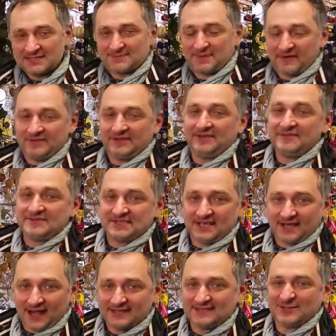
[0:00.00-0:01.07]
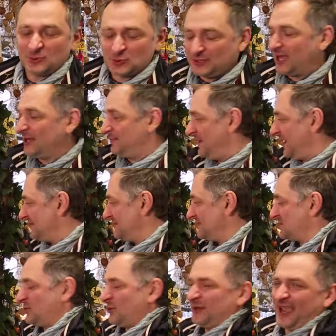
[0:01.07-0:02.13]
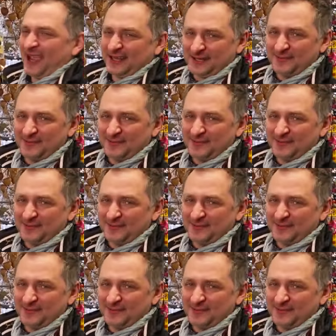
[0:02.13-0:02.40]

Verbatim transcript: even those from the farthest corners of the planet.